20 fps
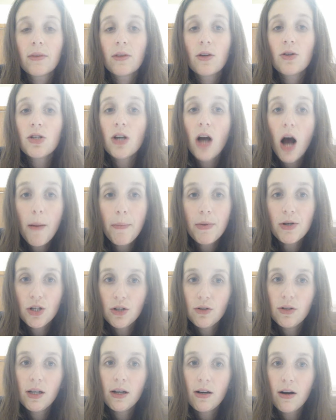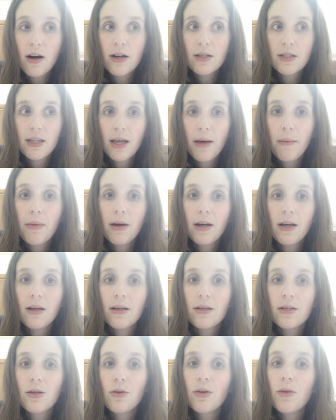there's an opportunity cost to that
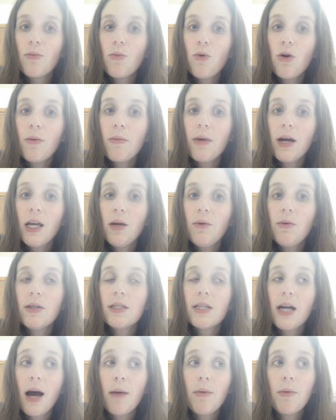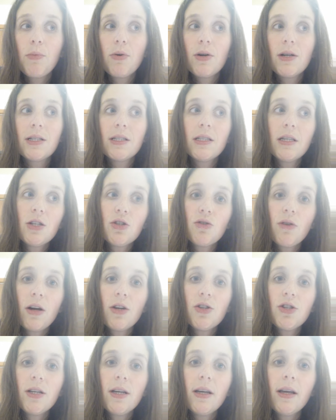money. So the more money and time we put into this
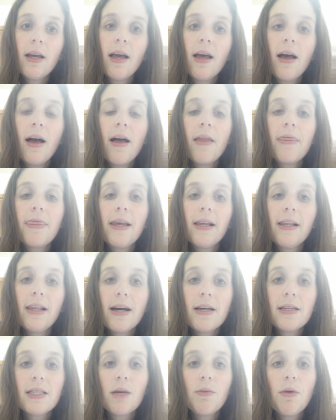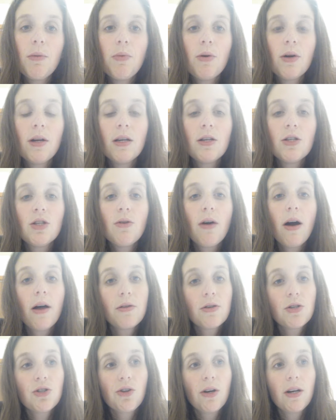strategy, the less that we put into
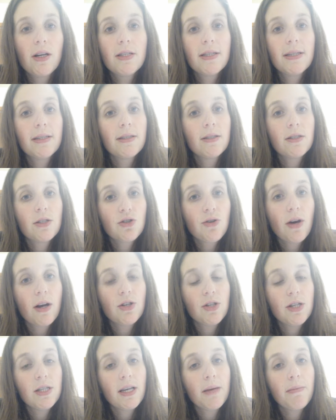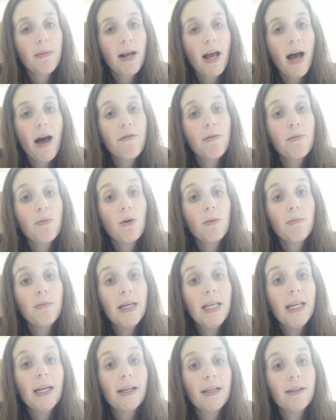other strategies that might have a more
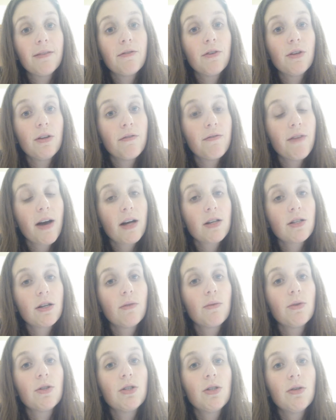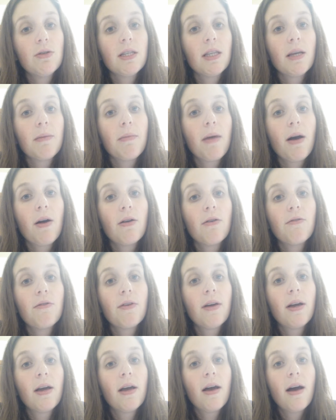meaningful effect on reducing the amount
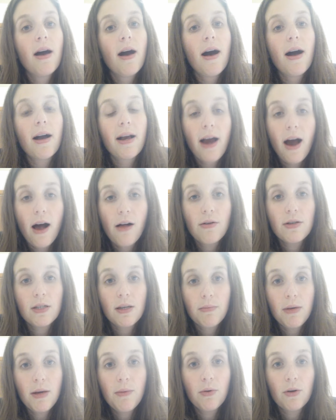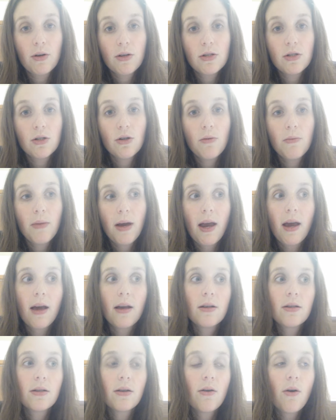of calories that people consume
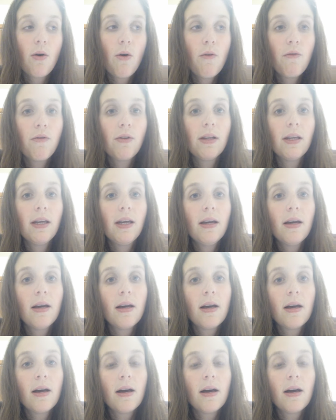and hopefully